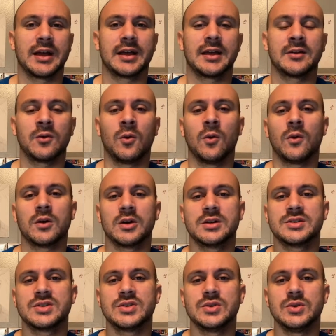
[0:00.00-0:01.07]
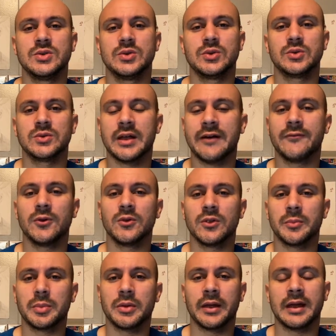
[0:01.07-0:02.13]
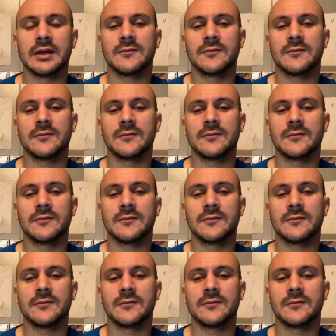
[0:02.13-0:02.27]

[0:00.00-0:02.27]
in order to level the playing